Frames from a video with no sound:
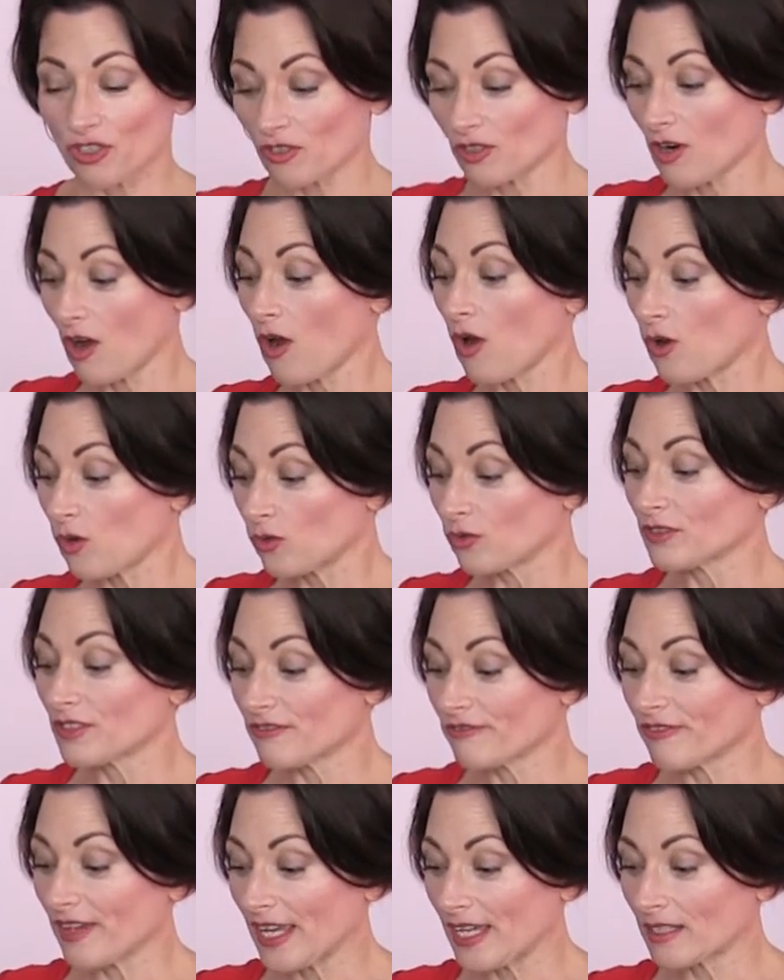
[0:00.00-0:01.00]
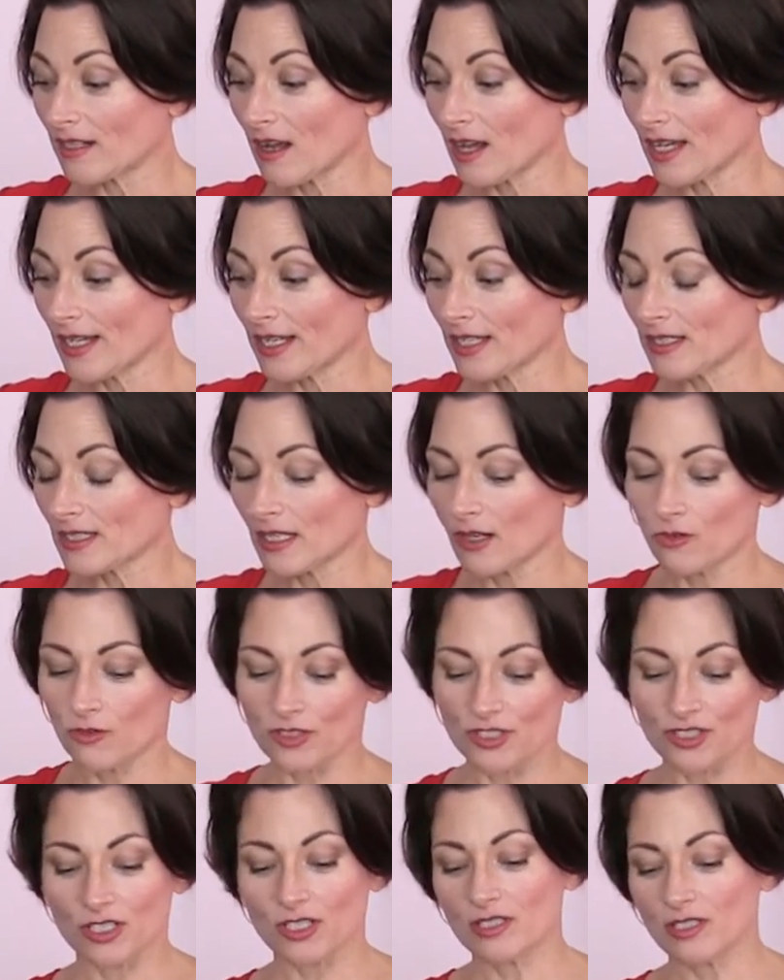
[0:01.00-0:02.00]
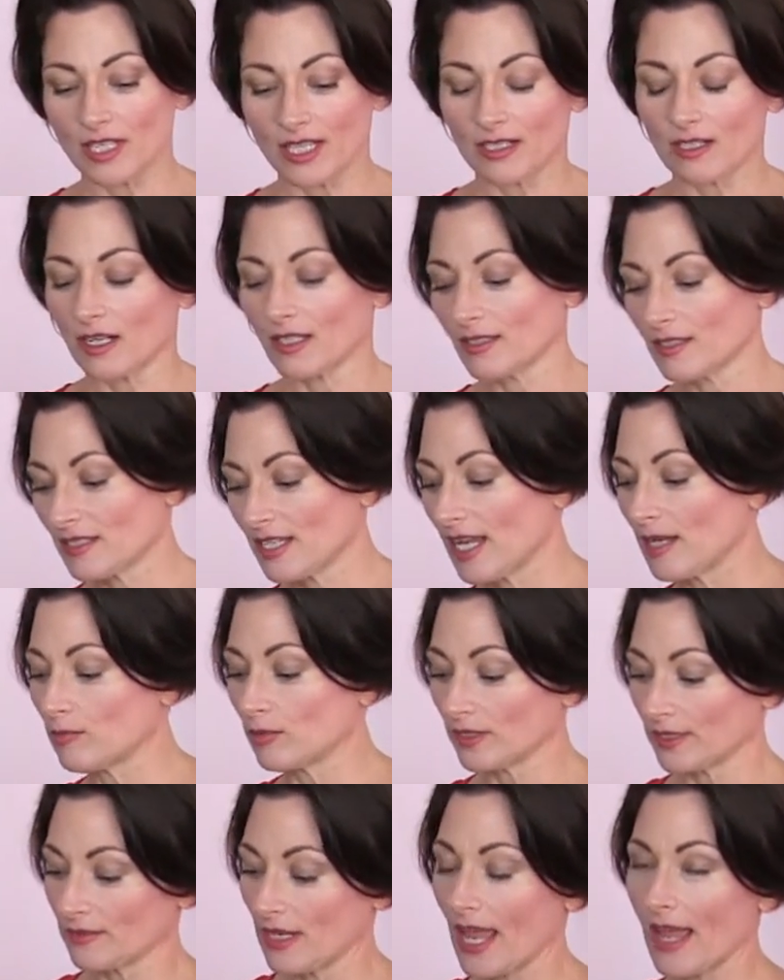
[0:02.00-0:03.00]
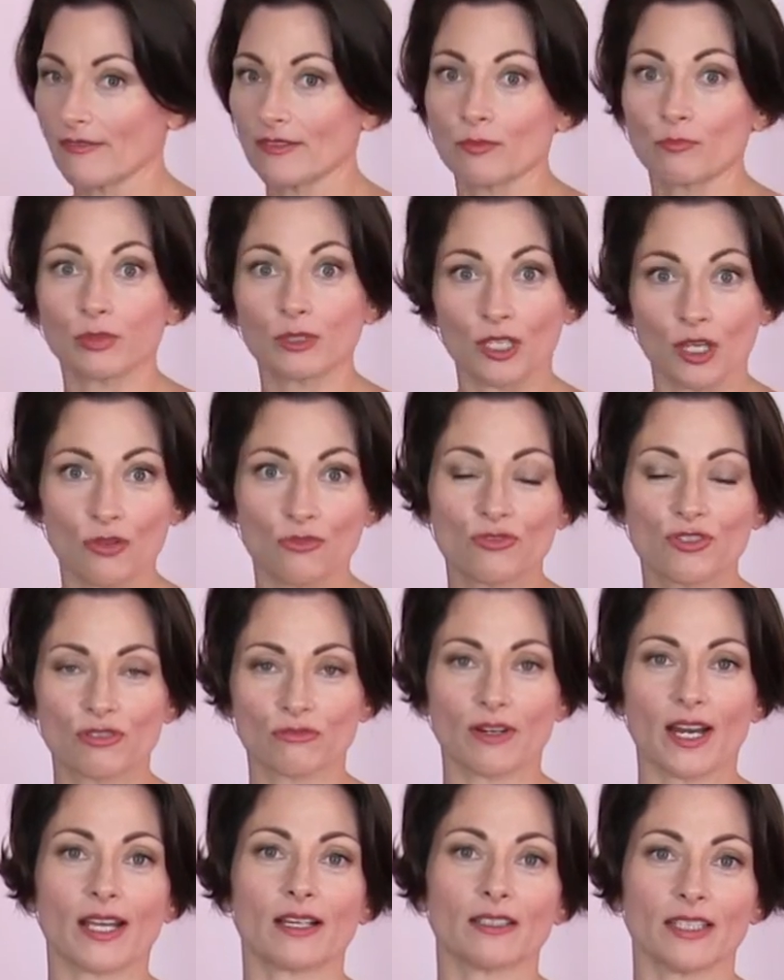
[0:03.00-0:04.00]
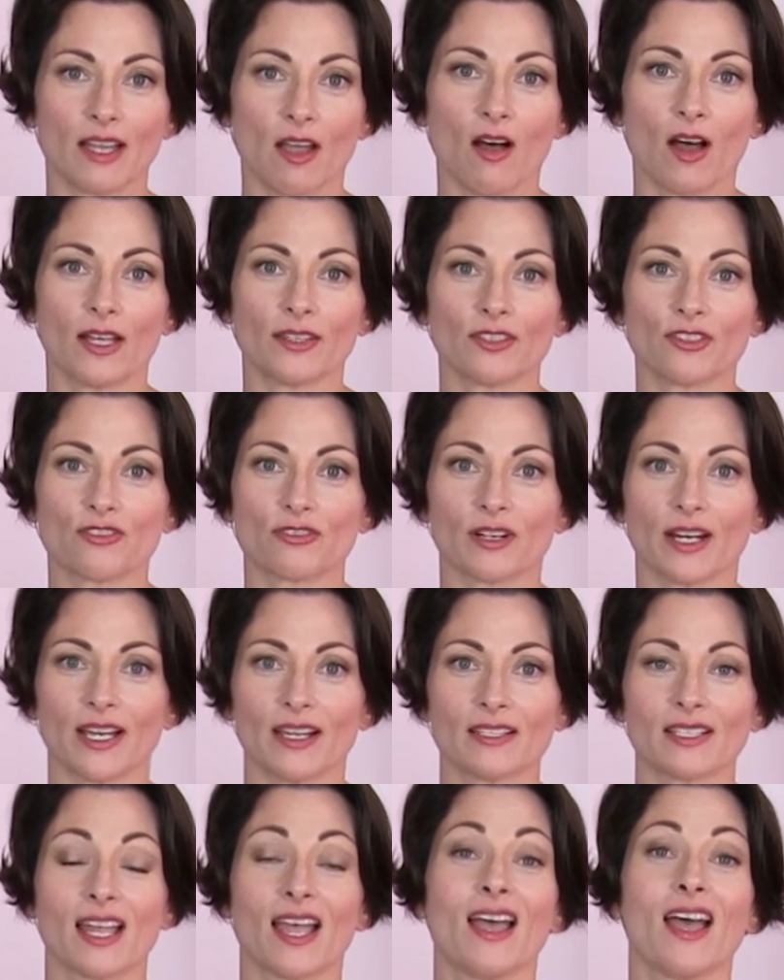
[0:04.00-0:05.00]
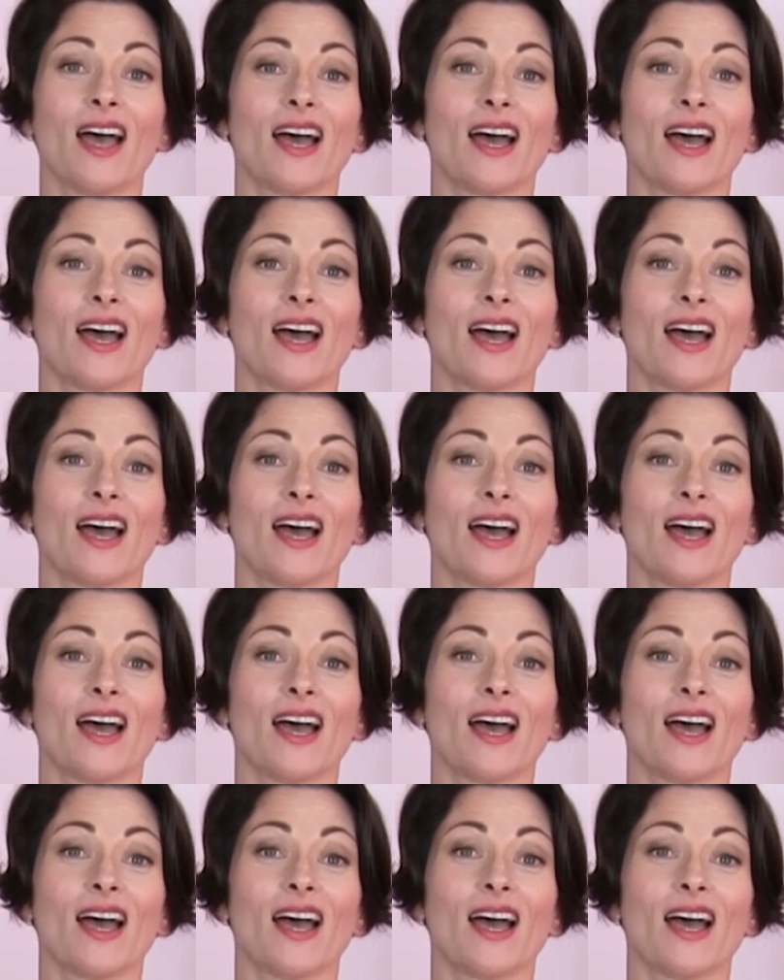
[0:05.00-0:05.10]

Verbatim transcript: you can hold the fan on it or just set it on the table and have it blow directly on the dress,